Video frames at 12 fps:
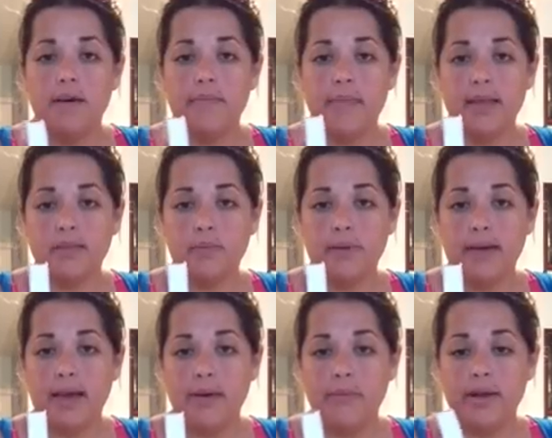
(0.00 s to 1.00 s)
That's
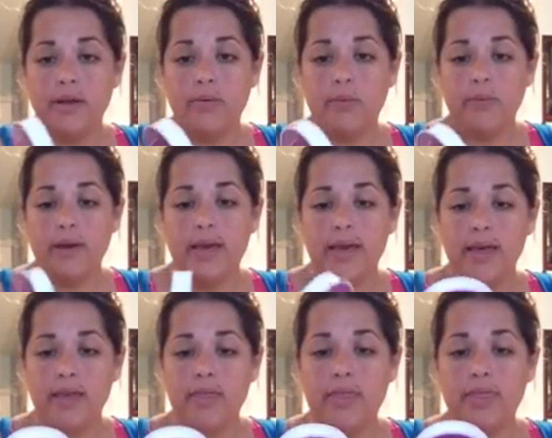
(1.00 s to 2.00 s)
why I went
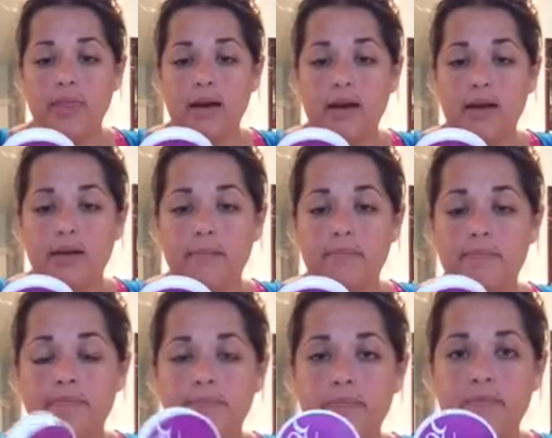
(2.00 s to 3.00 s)
with
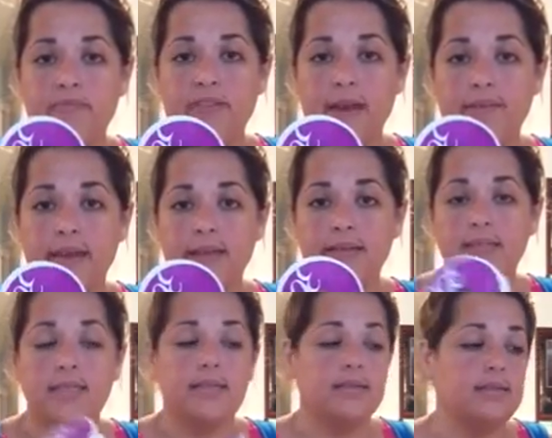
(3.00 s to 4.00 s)
5/8,
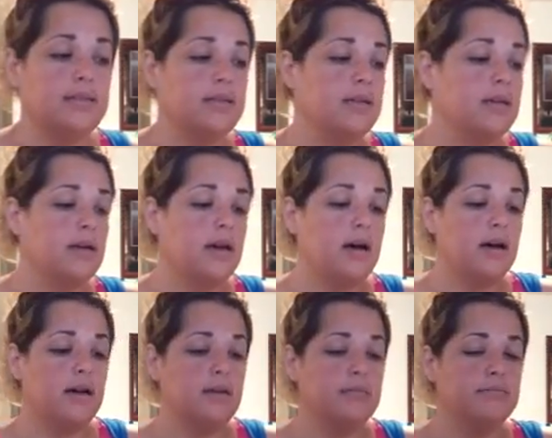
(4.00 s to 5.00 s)

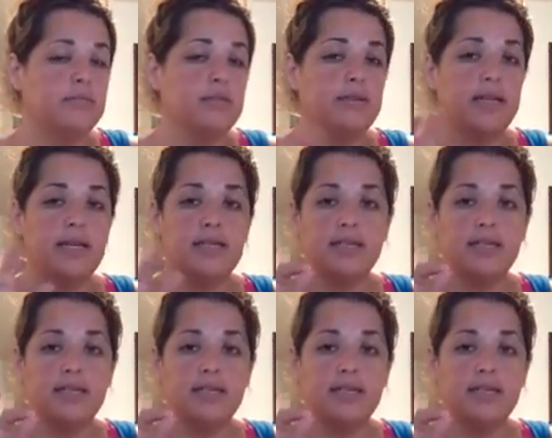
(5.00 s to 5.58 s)
so that it